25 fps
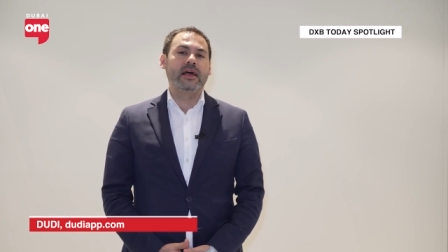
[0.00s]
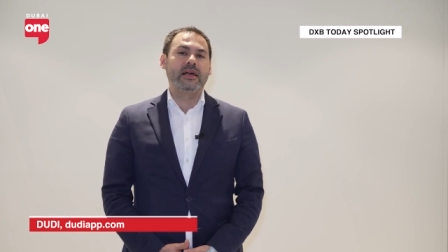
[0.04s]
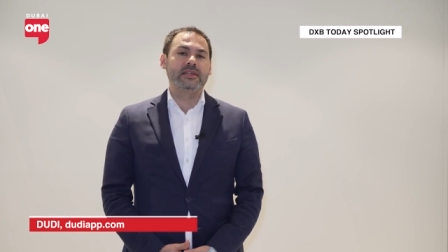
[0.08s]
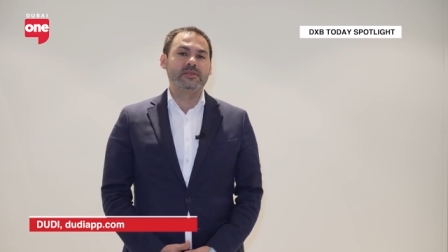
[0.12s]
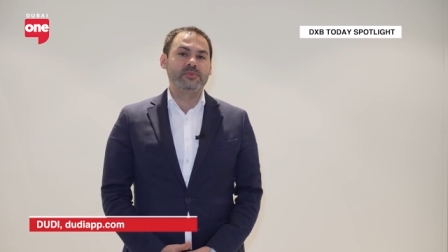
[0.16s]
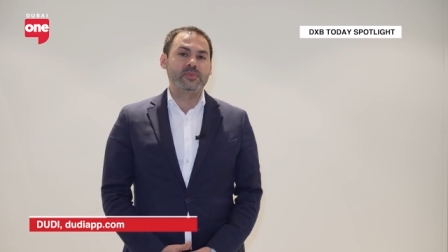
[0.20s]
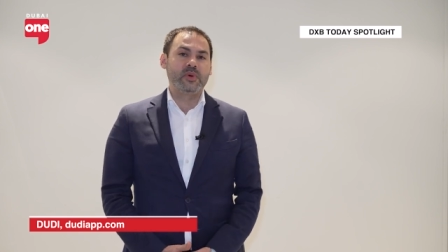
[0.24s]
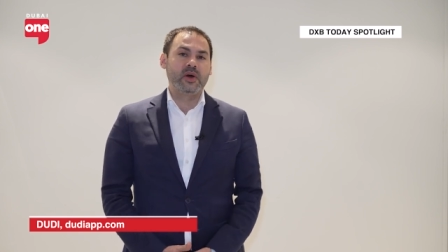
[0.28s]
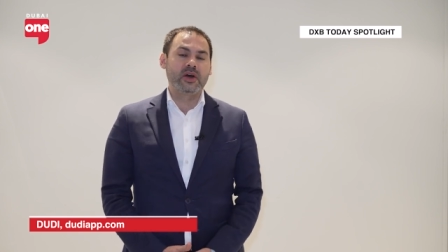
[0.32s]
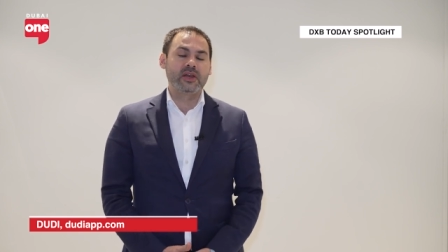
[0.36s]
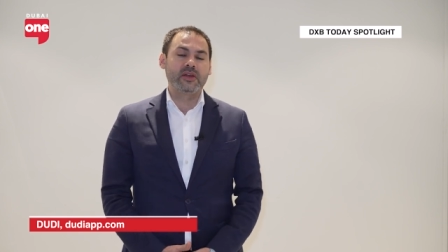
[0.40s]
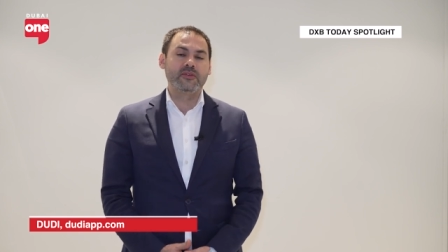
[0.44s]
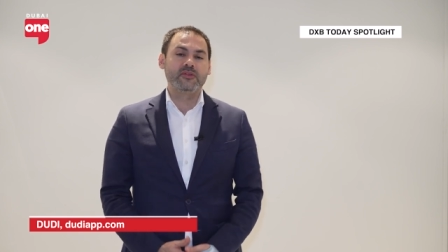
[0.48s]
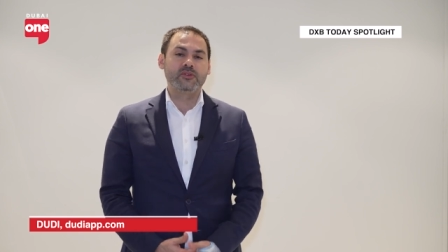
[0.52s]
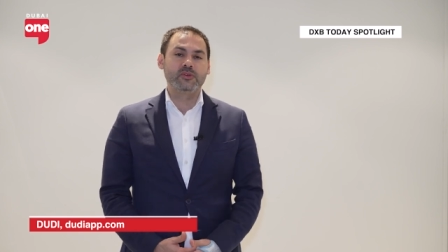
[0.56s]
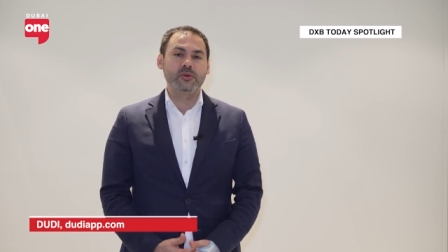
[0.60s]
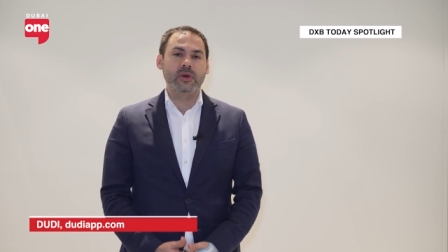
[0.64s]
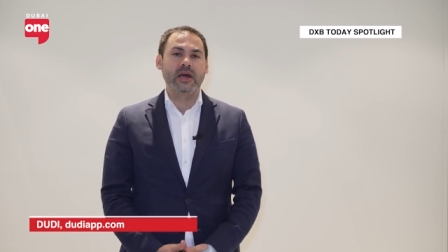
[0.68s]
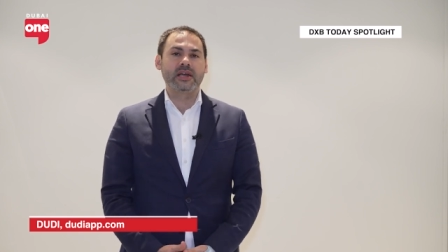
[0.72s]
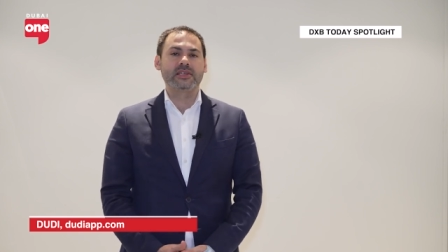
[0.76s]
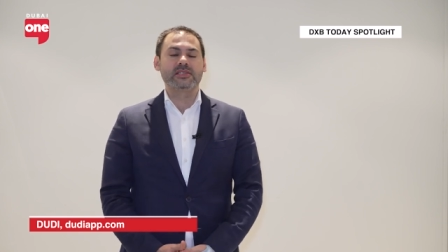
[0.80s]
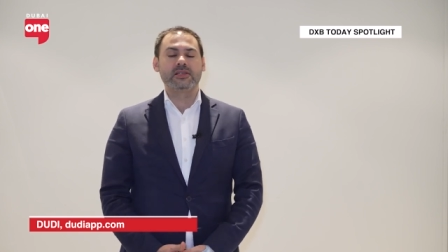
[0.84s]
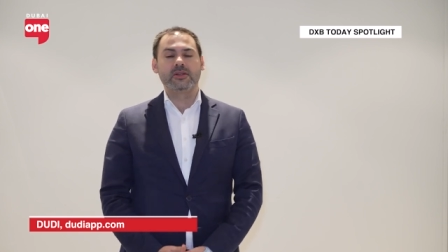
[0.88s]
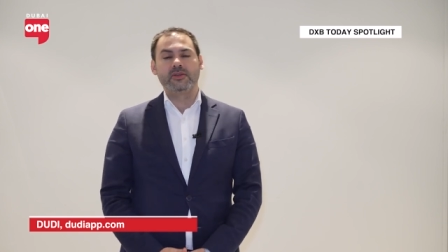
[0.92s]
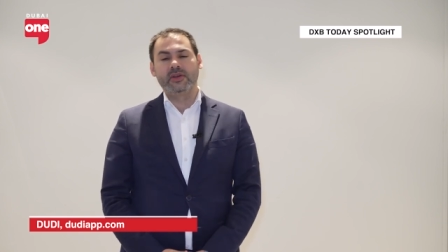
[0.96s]
as part of two
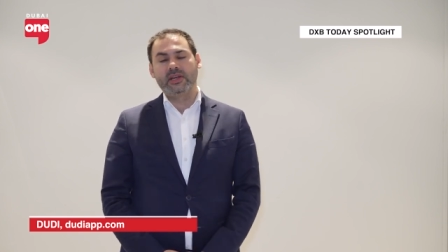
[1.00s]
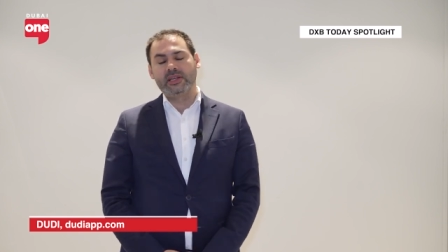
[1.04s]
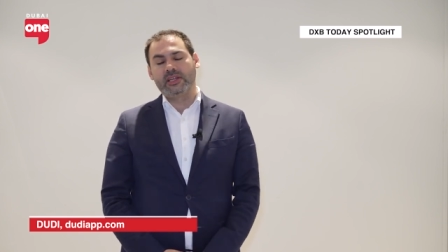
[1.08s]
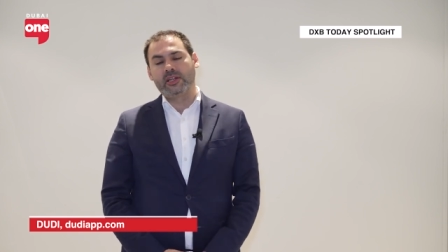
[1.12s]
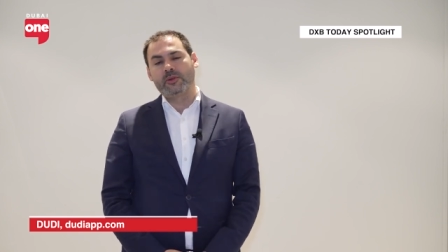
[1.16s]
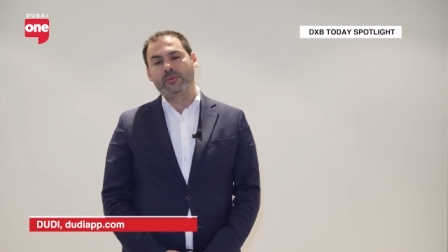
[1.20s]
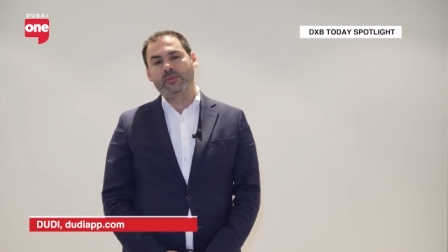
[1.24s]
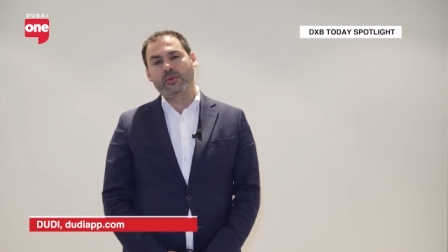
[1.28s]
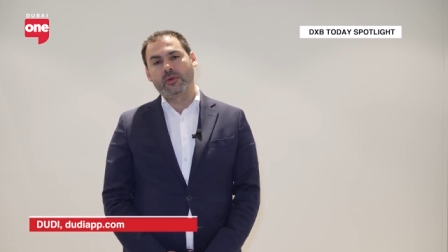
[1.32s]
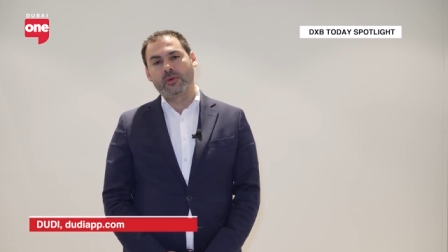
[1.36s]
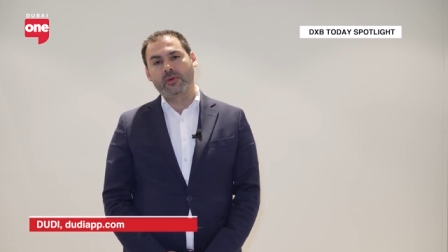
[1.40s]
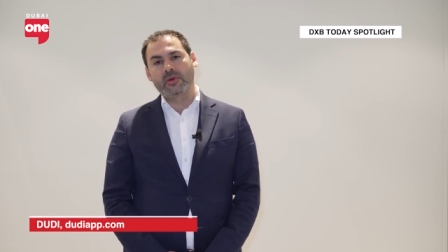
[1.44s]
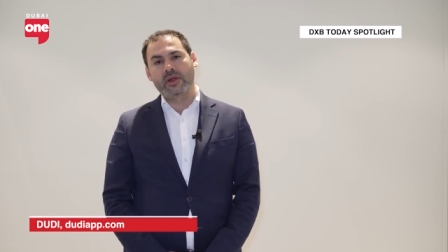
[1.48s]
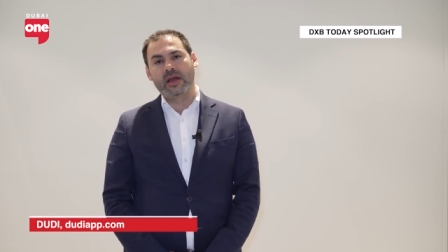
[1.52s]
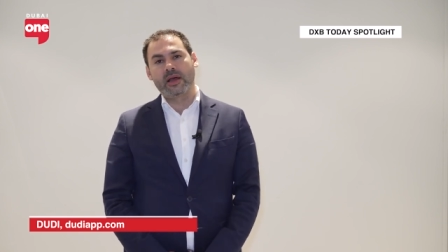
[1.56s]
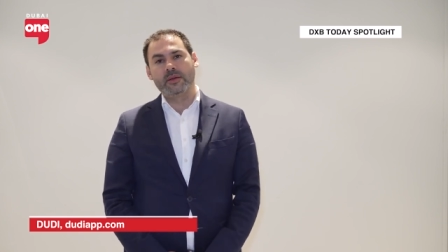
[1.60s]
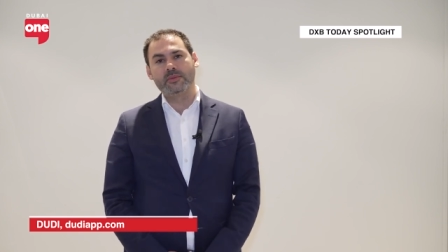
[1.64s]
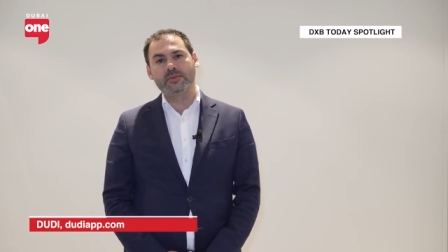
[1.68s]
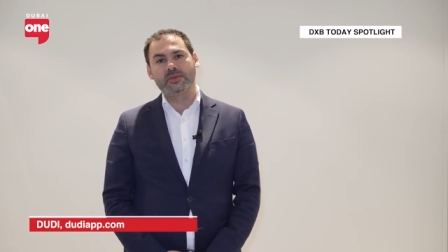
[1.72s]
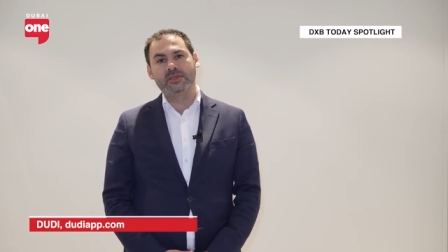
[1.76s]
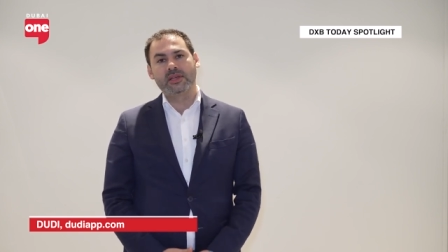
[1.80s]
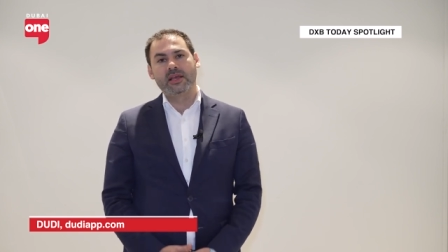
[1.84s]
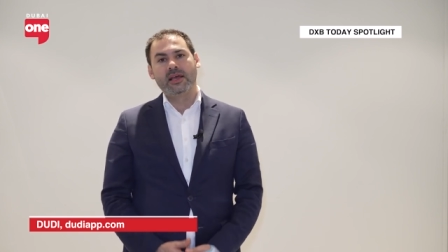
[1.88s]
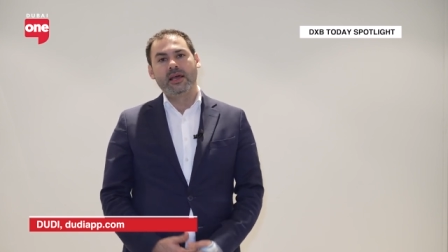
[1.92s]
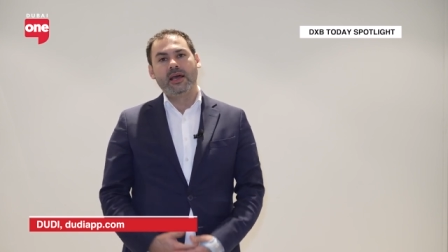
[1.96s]
accelerator
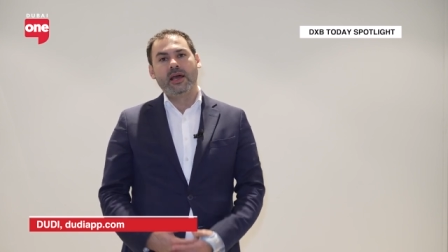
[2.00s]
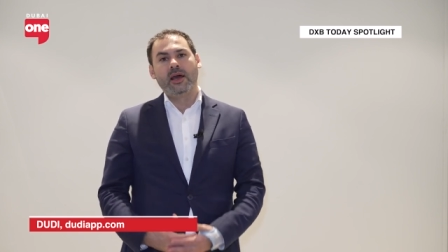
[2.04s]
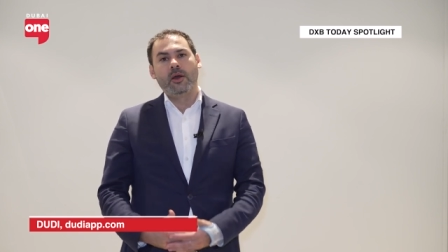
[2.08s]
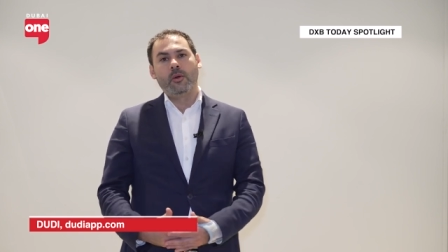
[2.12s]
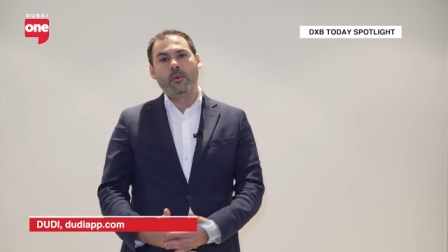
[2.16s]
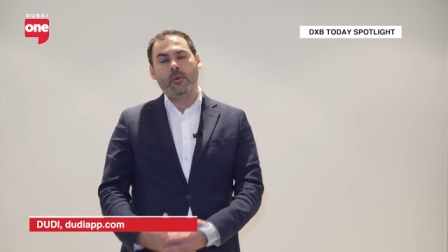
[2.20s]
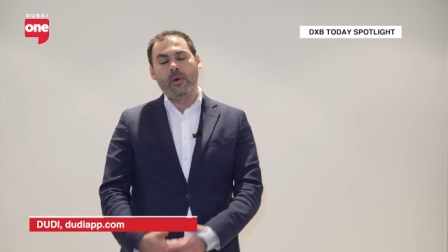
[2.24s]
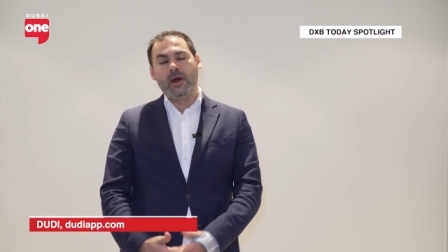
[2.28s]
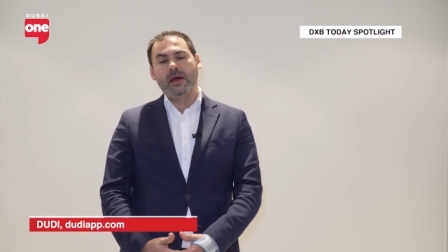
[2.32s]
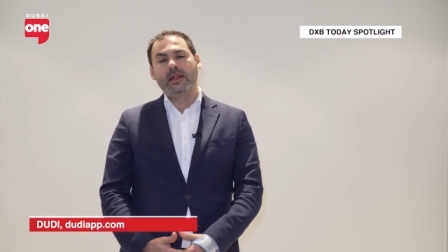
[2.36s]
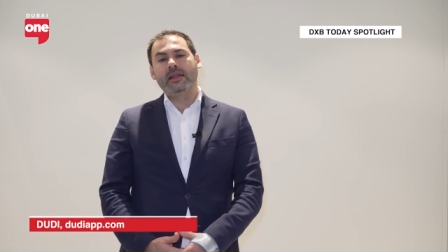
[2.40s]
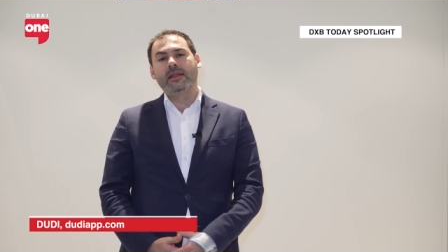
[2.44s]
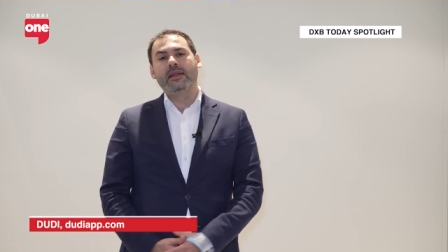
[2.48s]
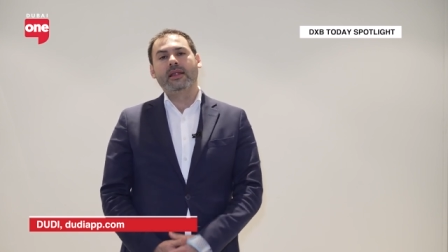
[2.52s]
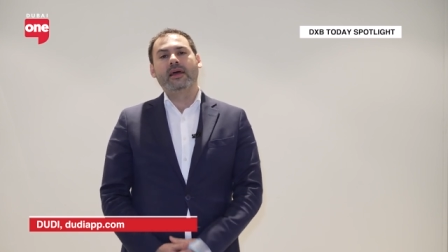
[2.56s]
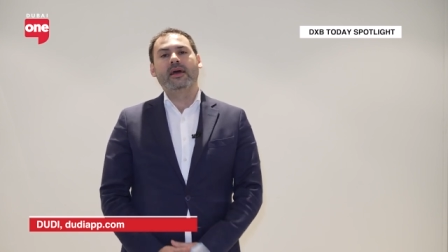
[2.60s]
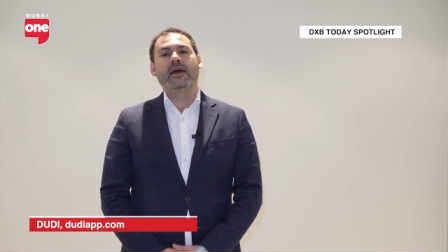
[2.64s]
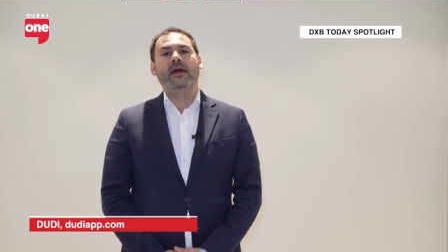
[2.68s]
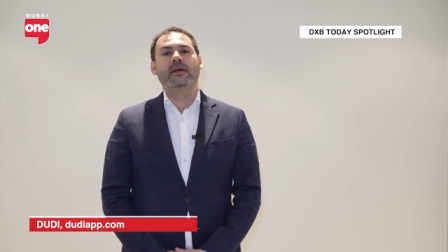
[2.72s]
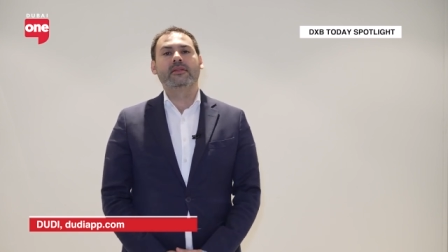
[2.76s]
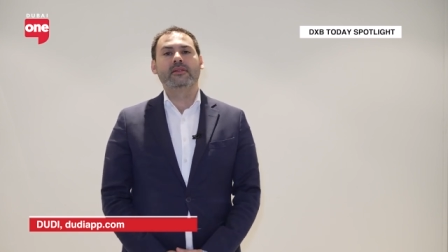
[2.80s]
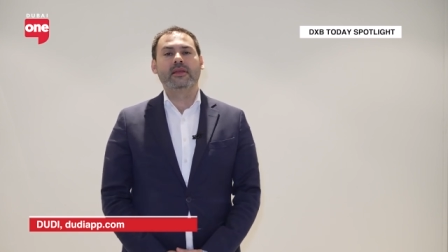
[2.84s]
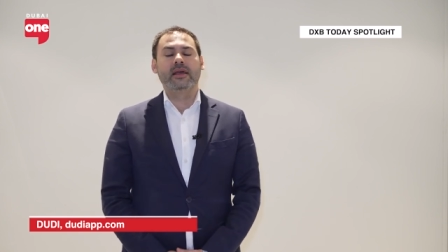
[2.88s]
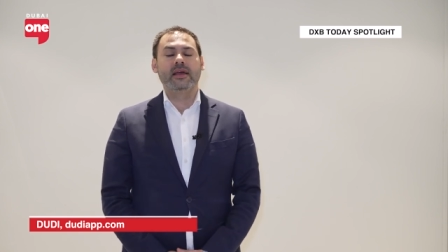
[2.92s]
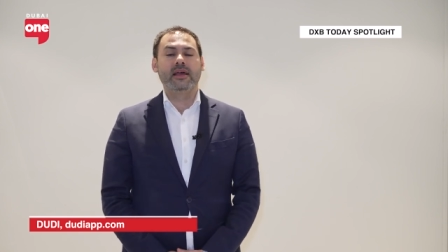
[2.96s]
programs, one
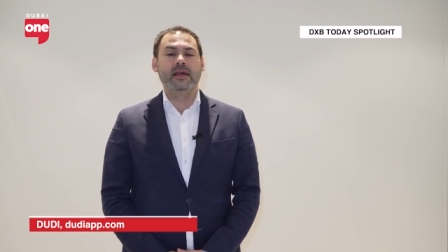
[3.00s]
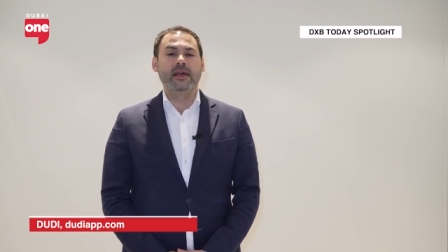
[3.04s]
in